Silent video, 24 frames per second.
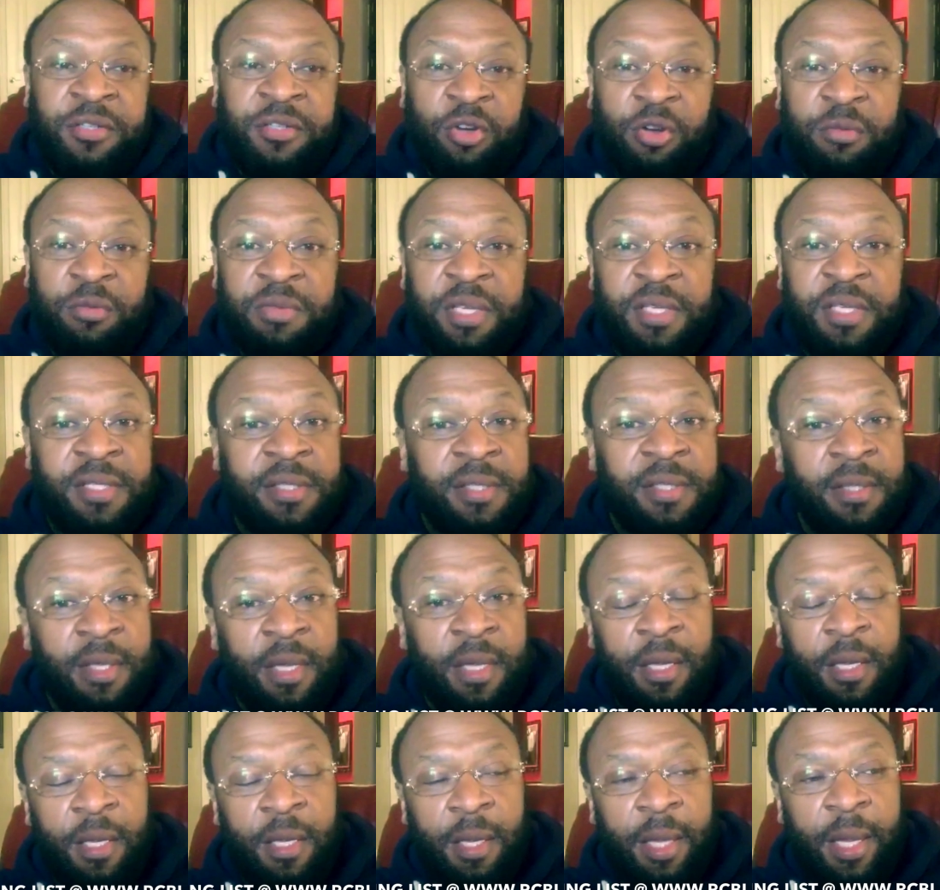this
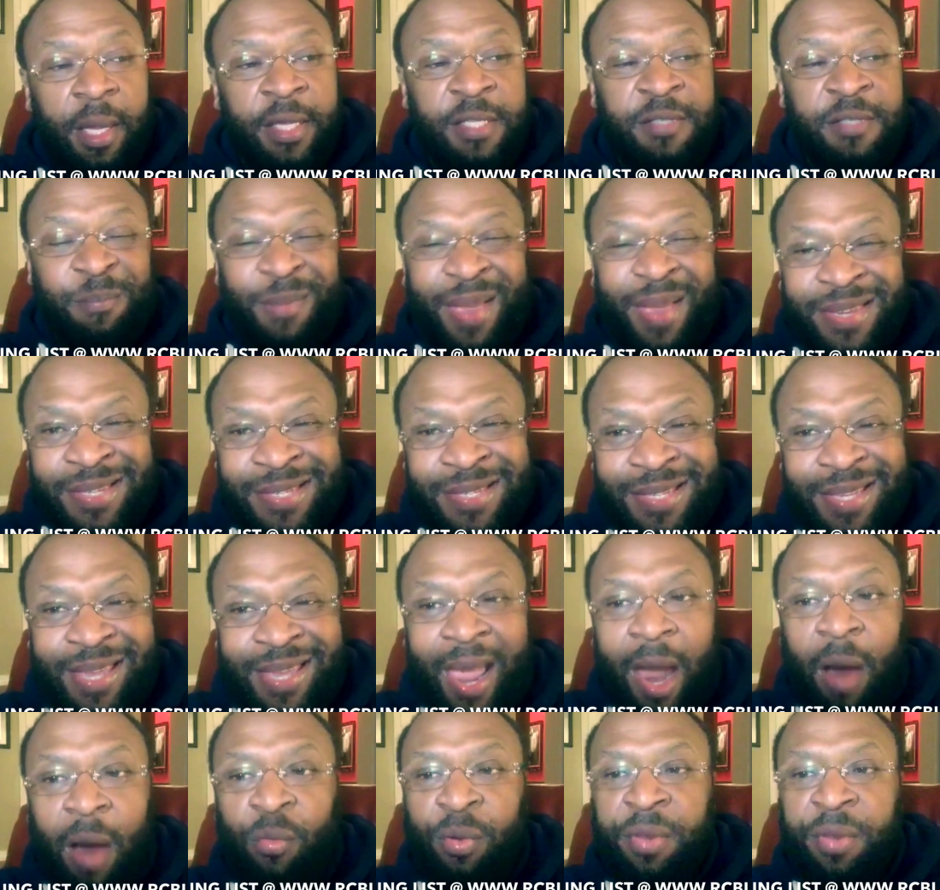as
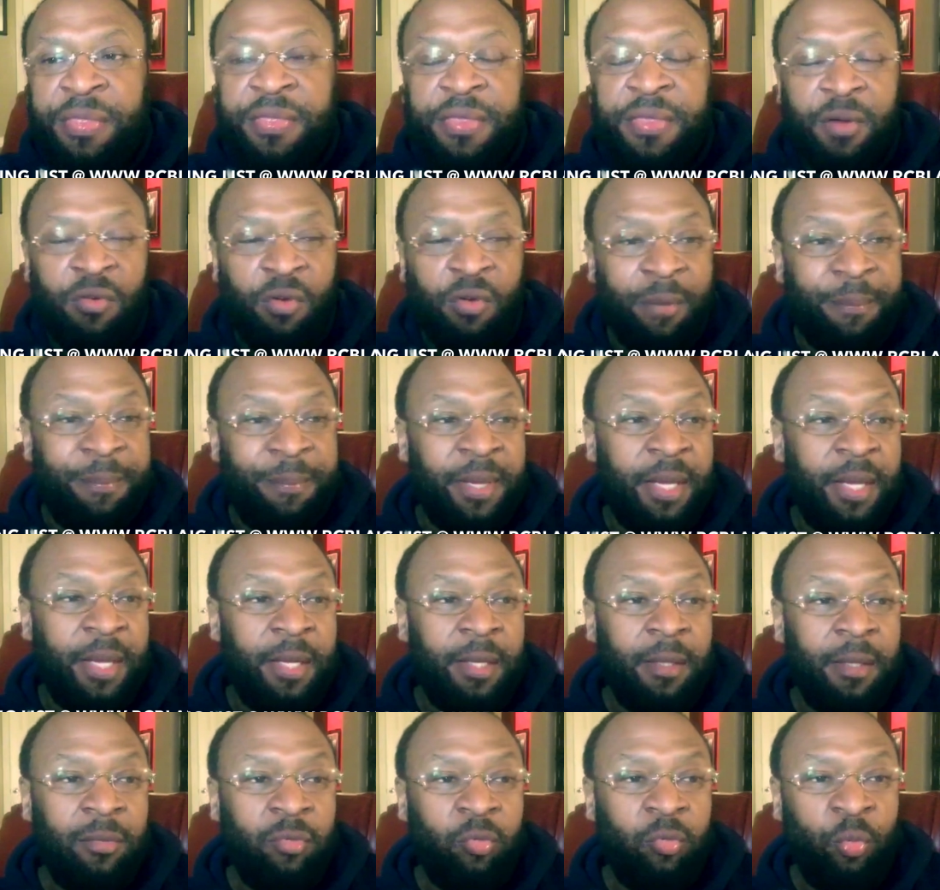mascara therapy,
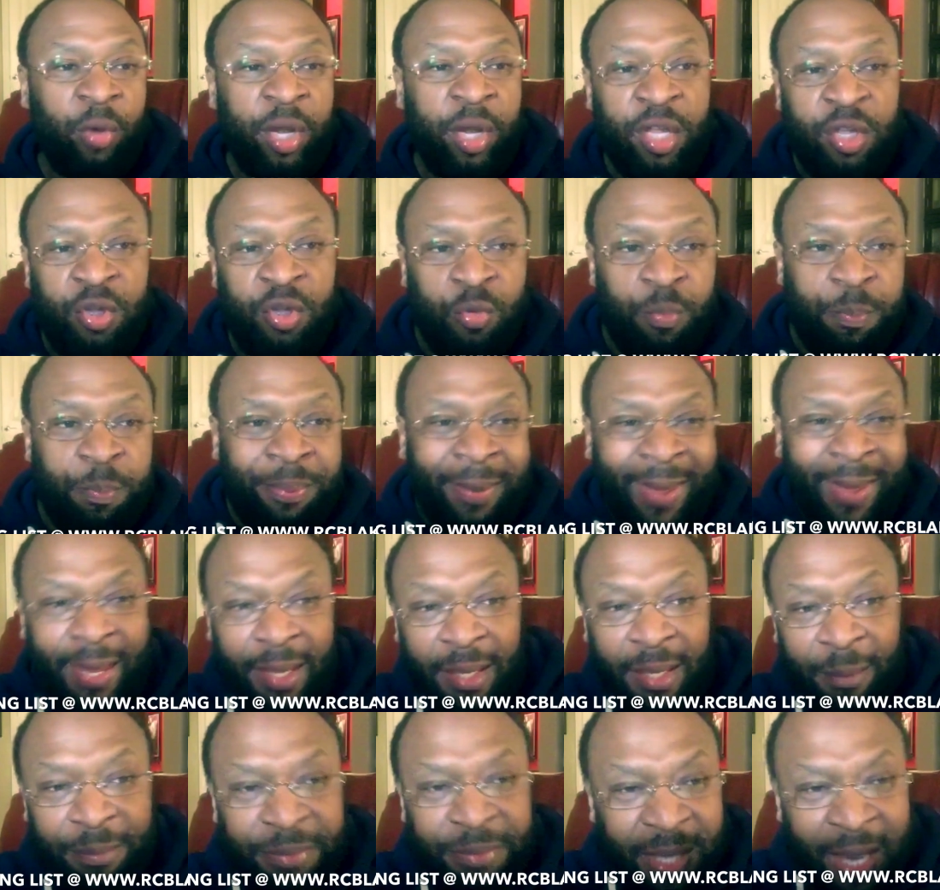where you paint
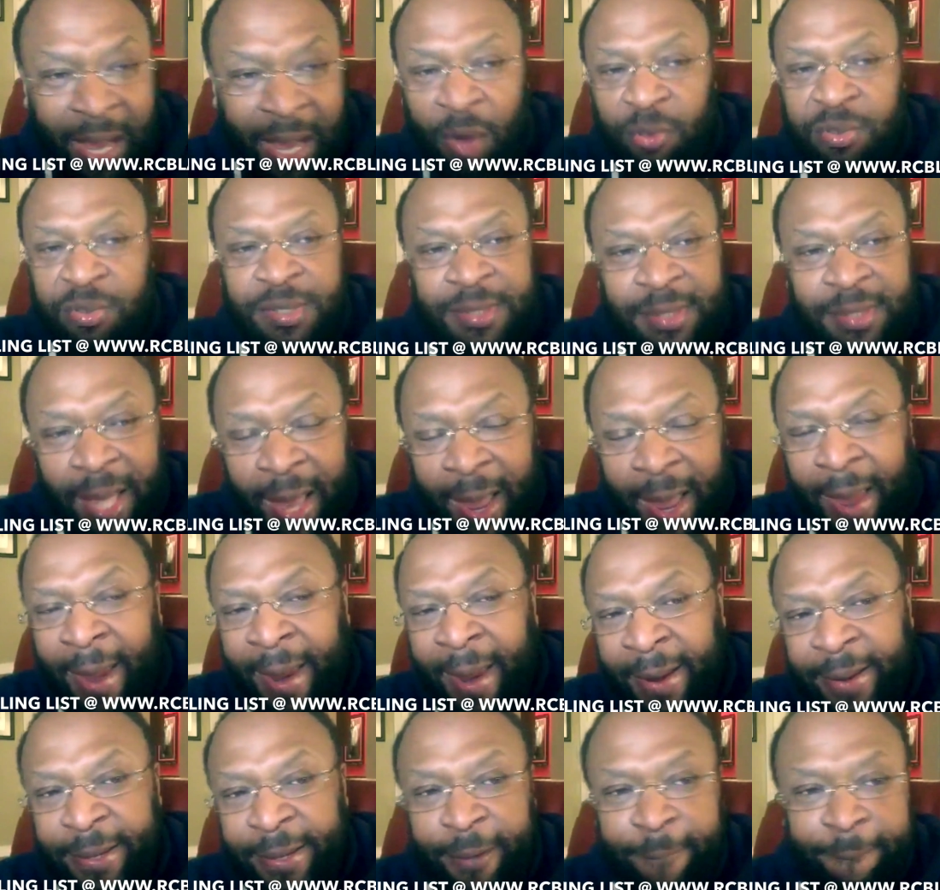up the outside
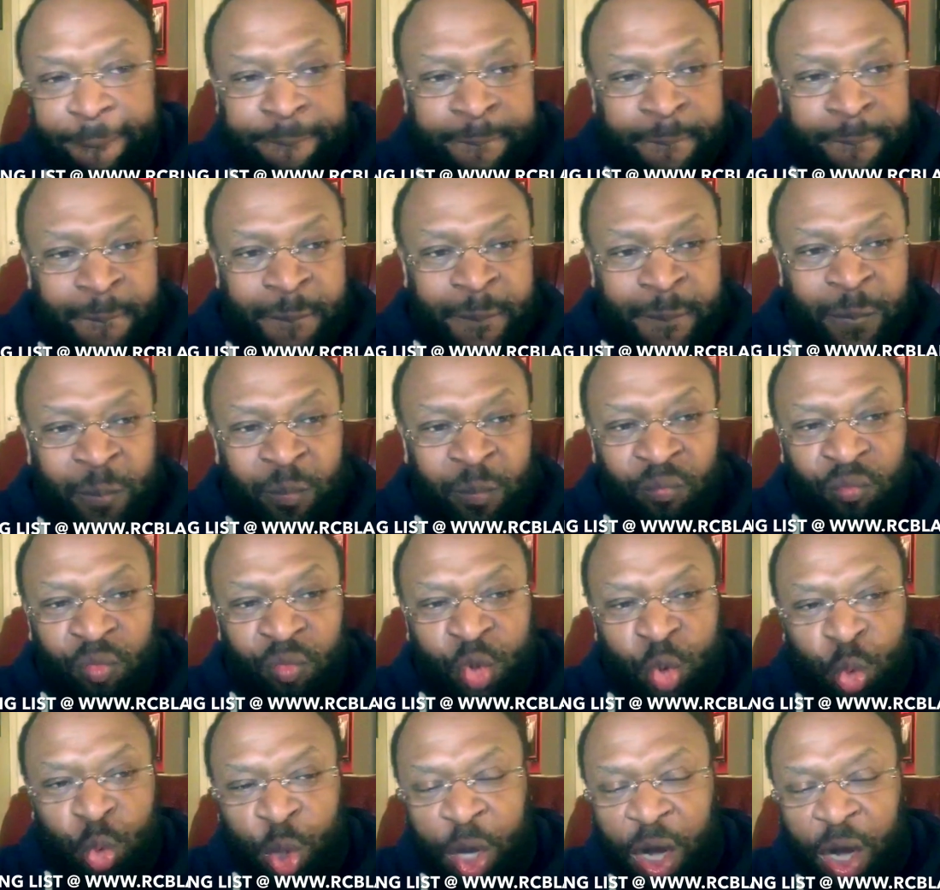to
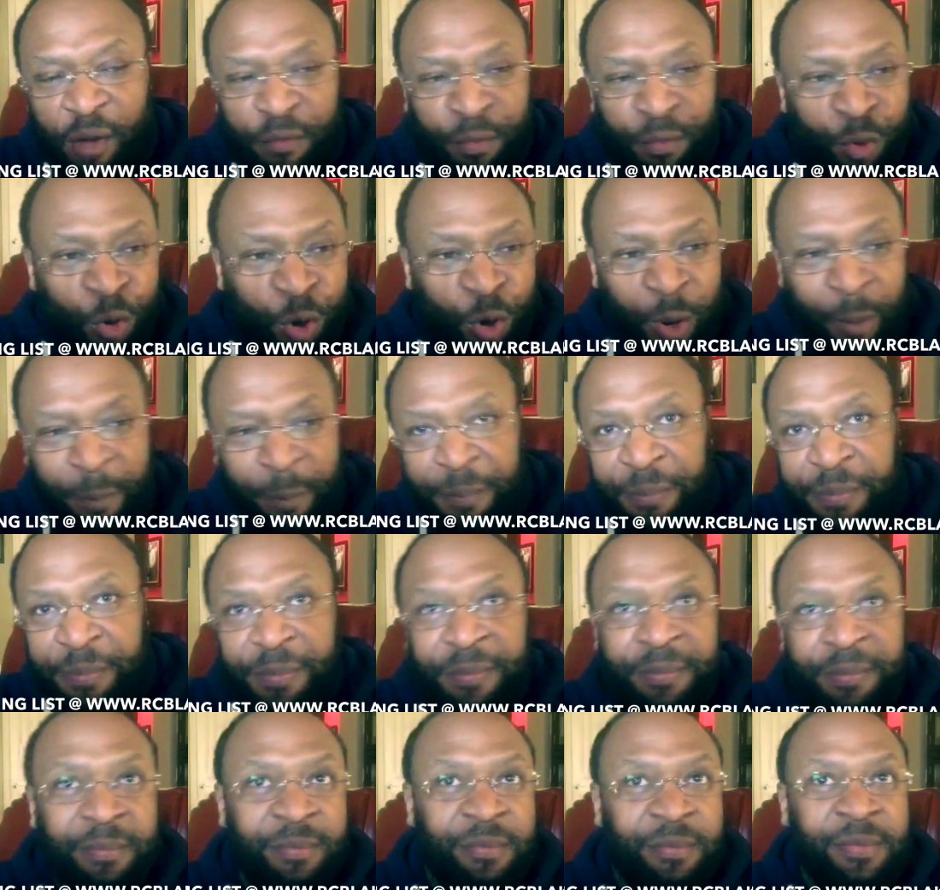cover up
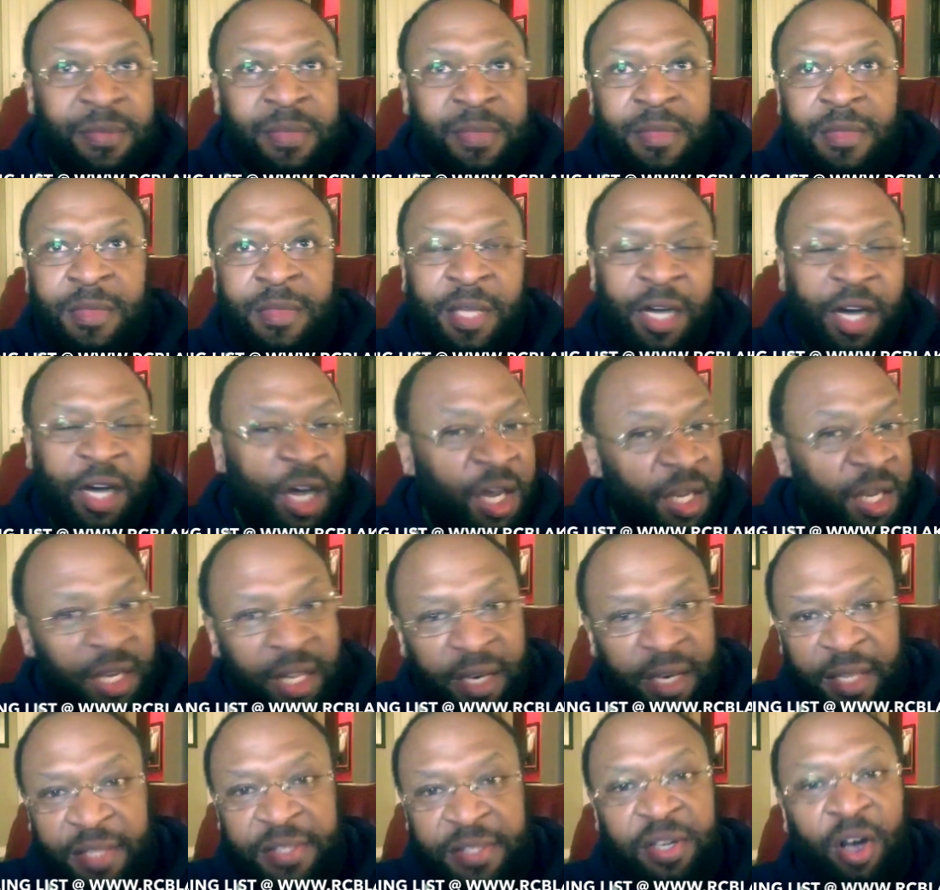the
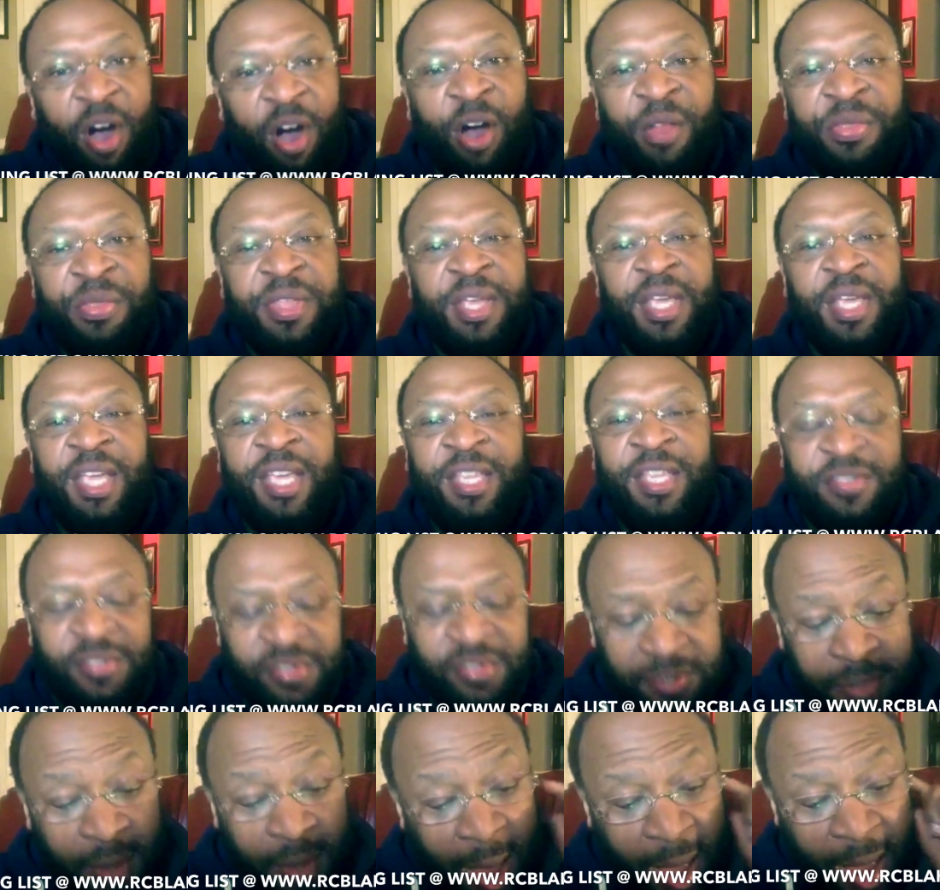ugliness on the
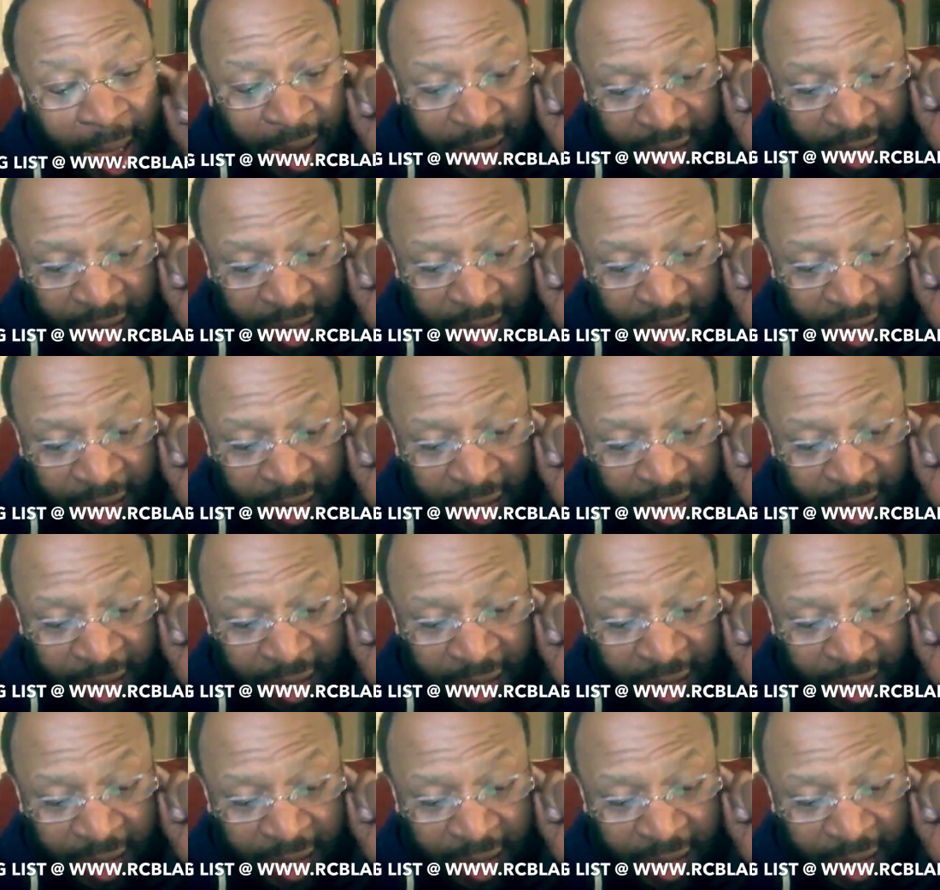inside.